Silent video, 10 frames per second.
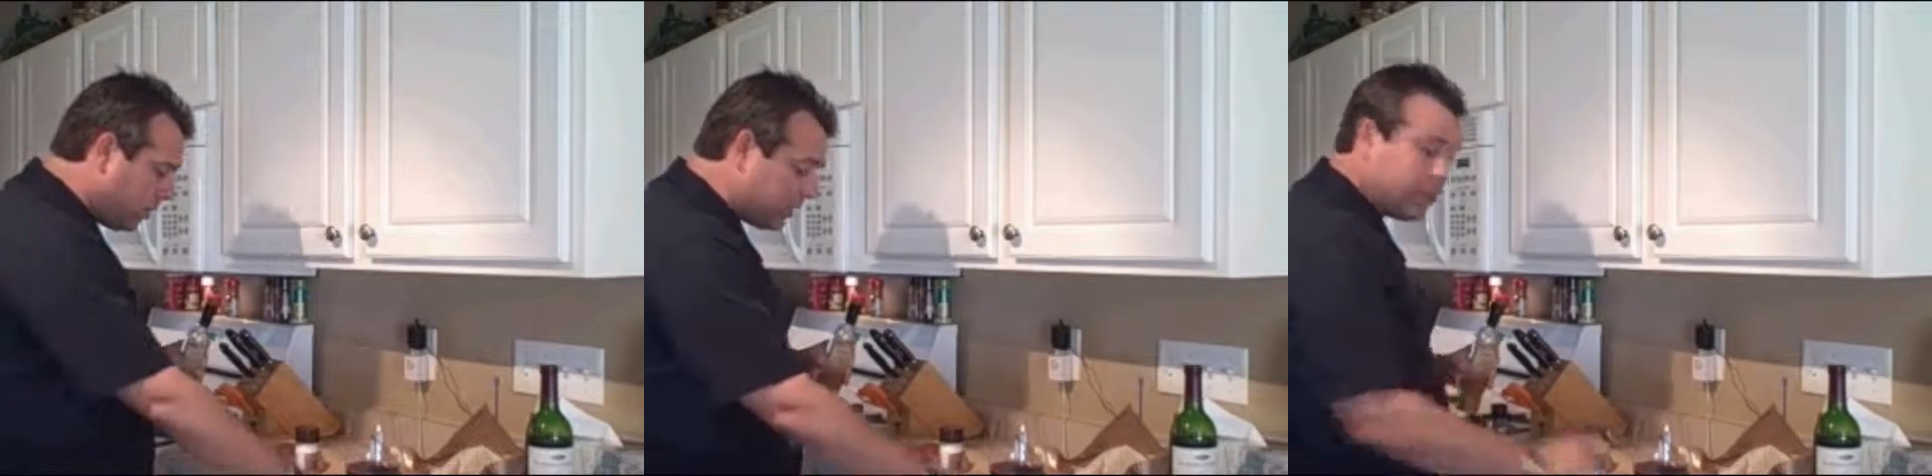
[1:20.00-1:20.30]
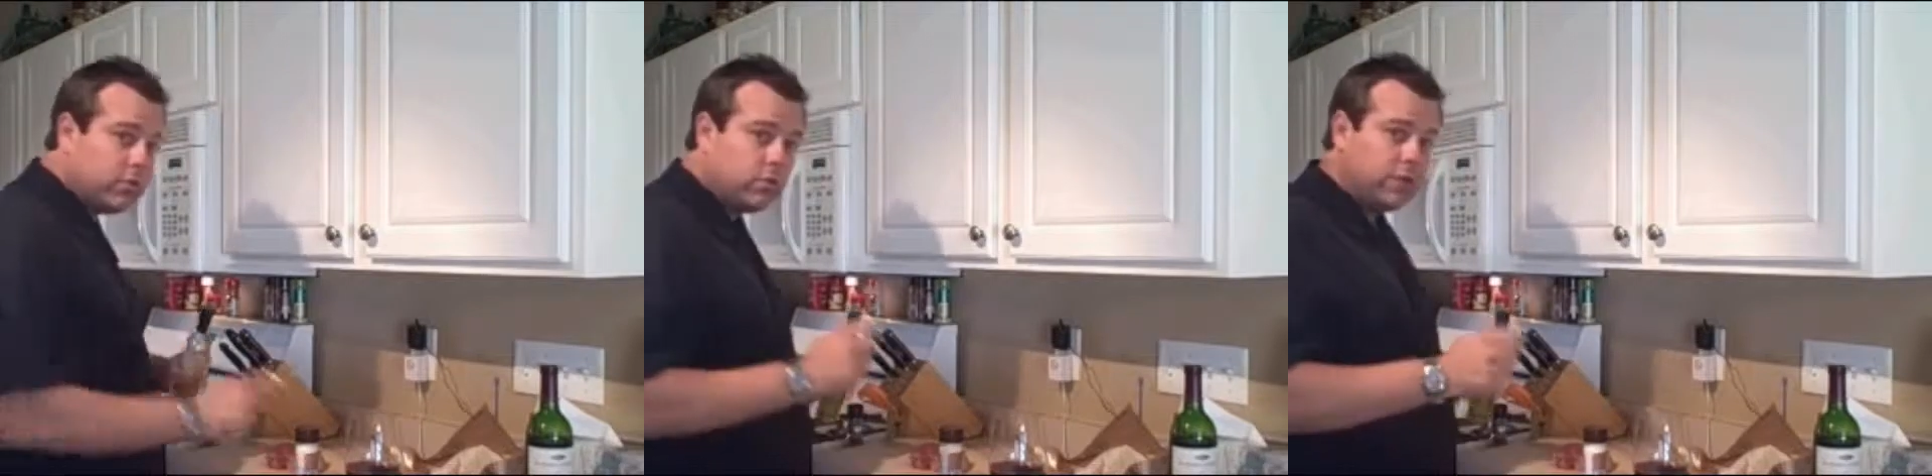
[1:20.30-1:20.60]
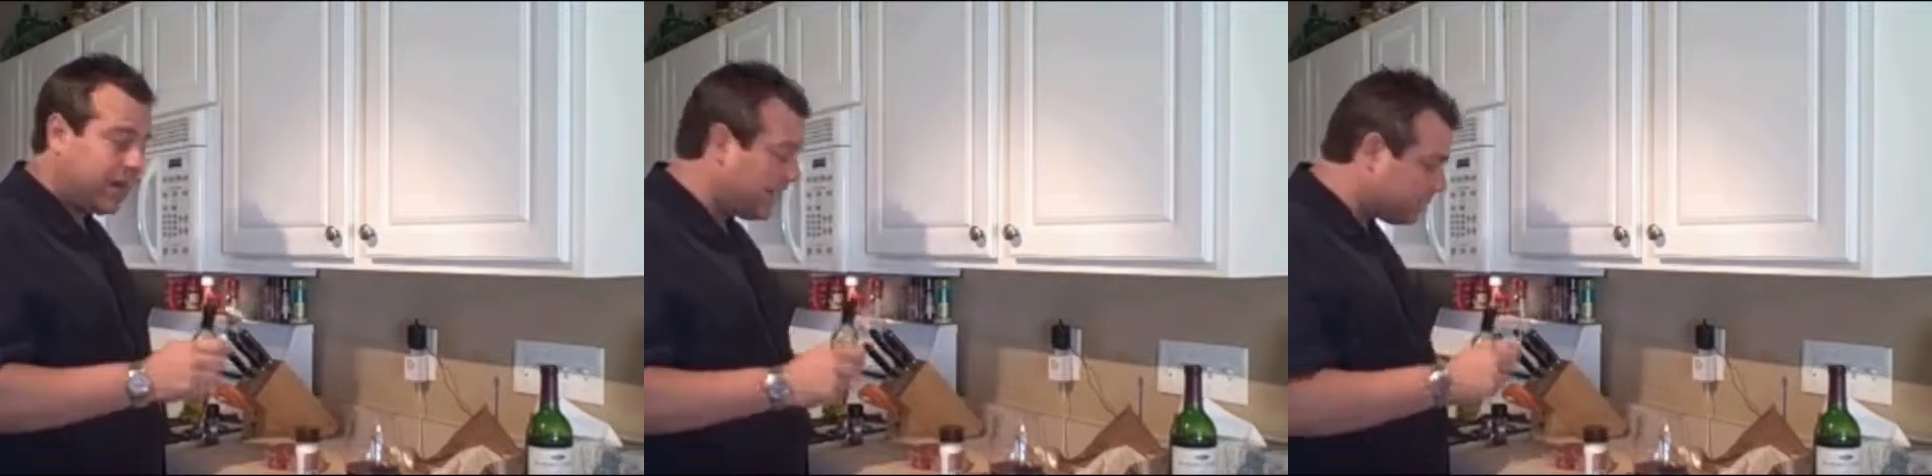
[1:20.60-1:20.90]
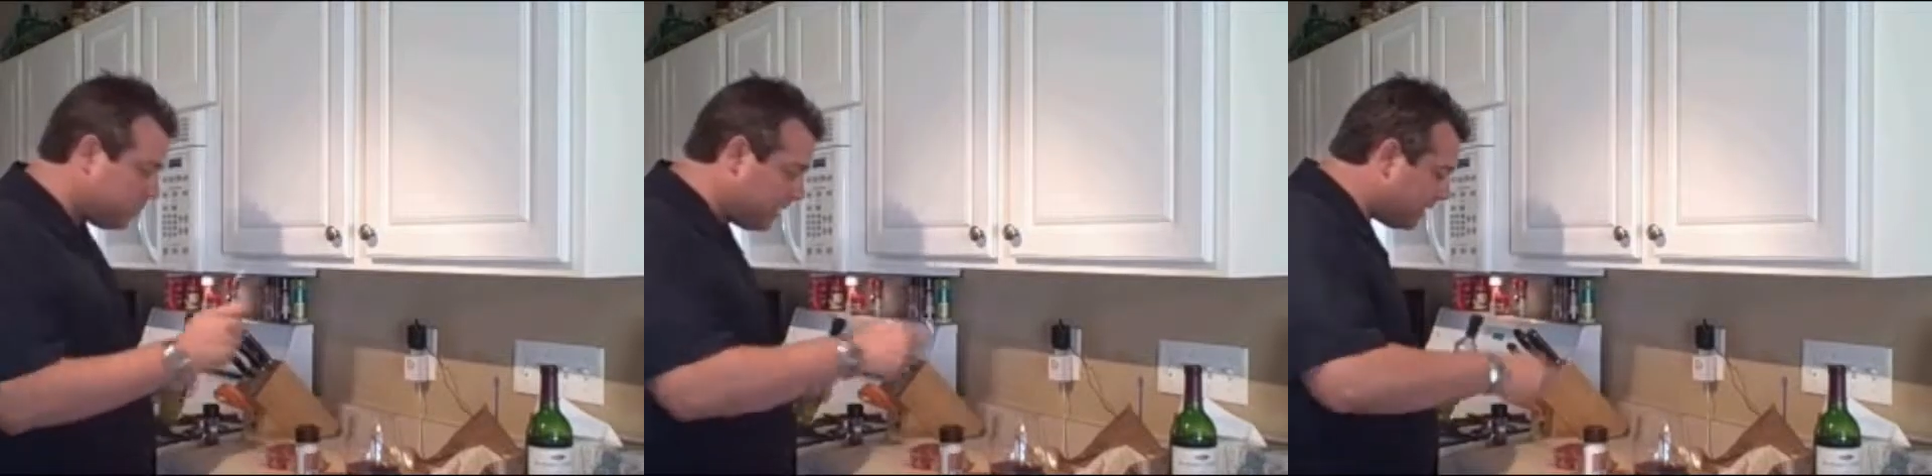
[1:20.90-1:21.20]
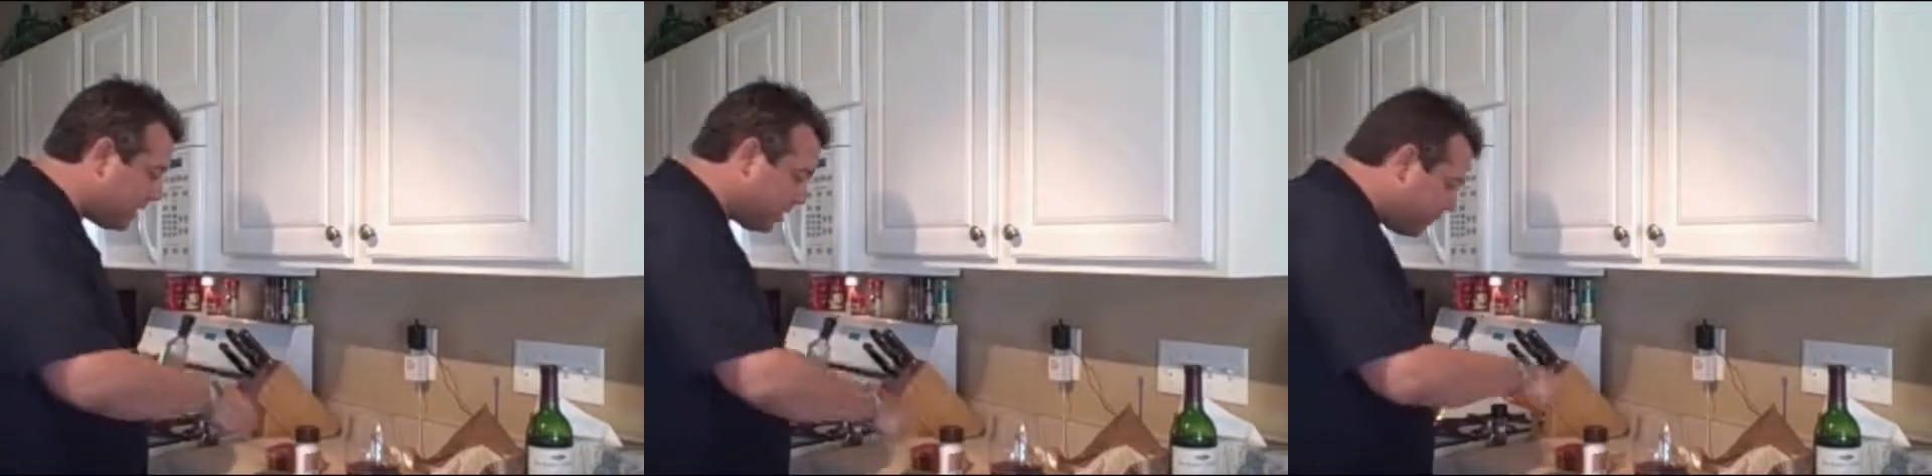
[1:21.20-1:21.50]
one thing, do not
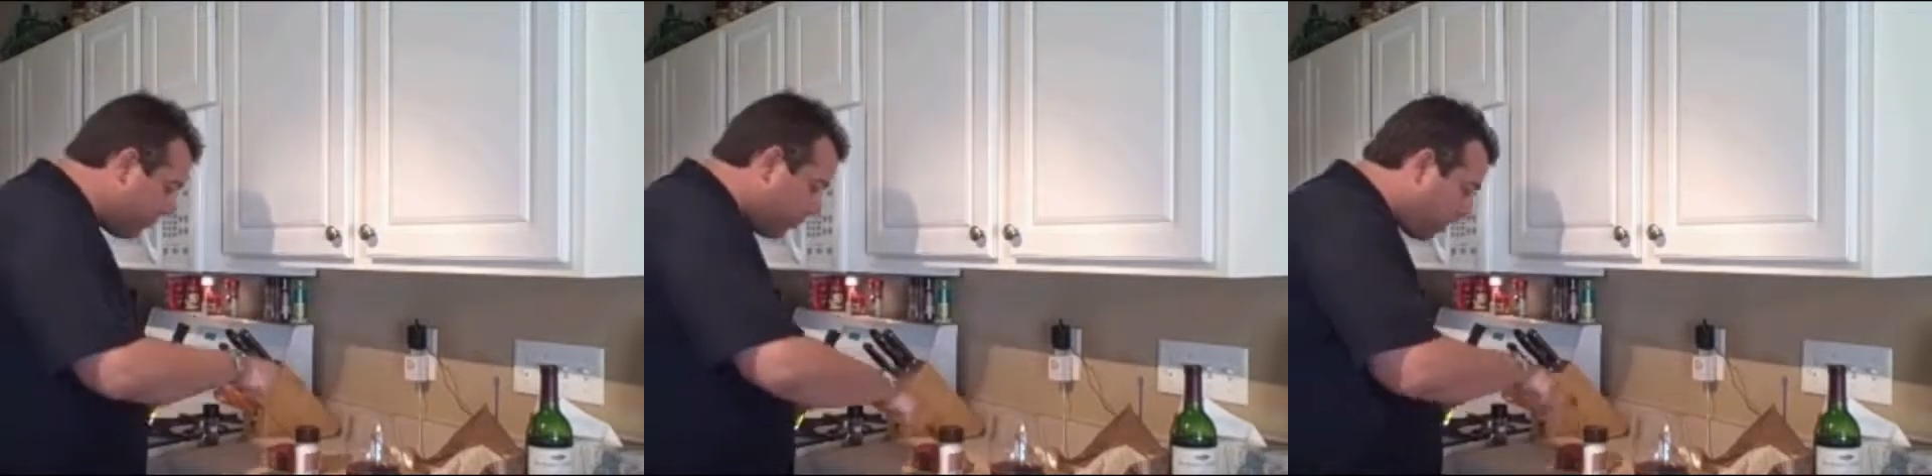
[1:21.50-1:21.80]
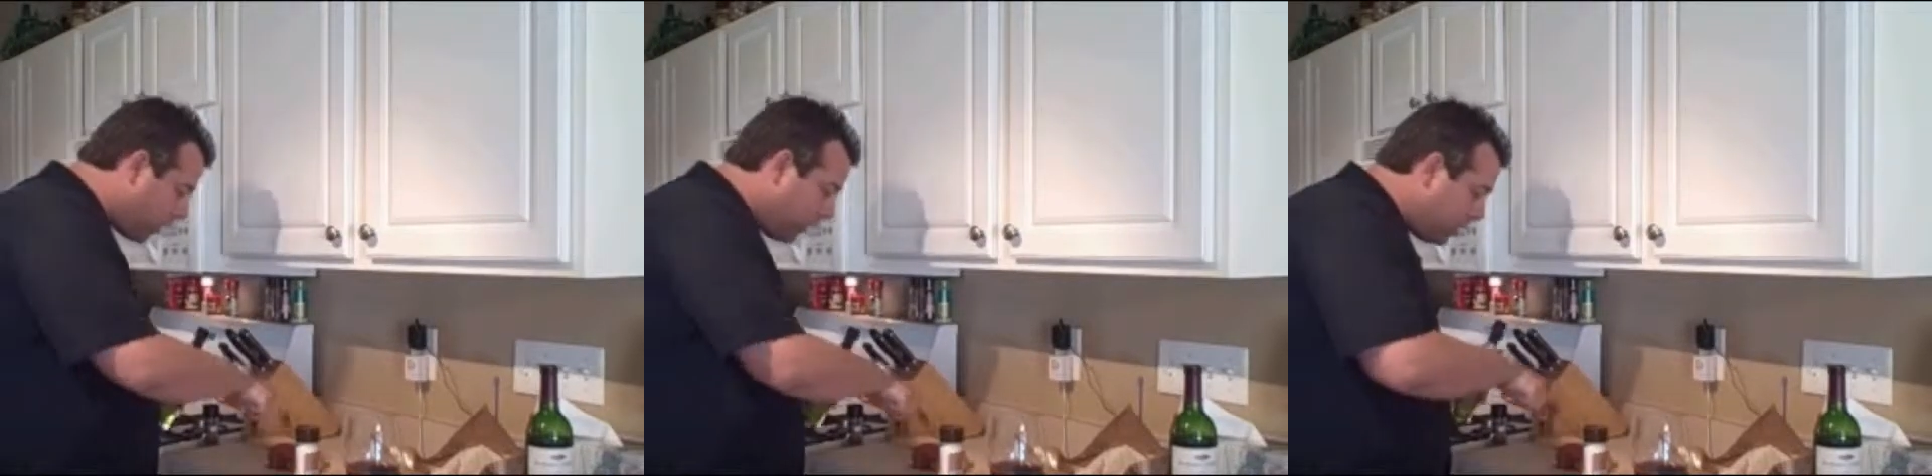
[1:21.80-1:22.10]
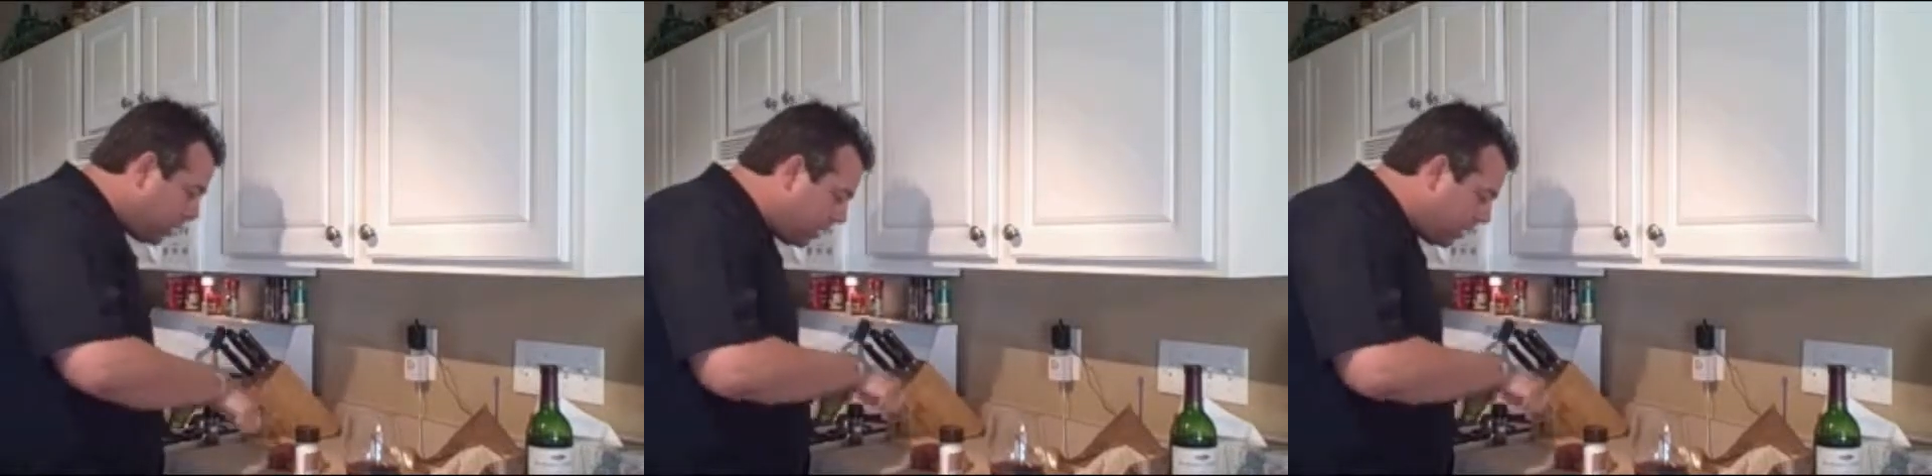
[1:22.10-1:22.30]
take a fork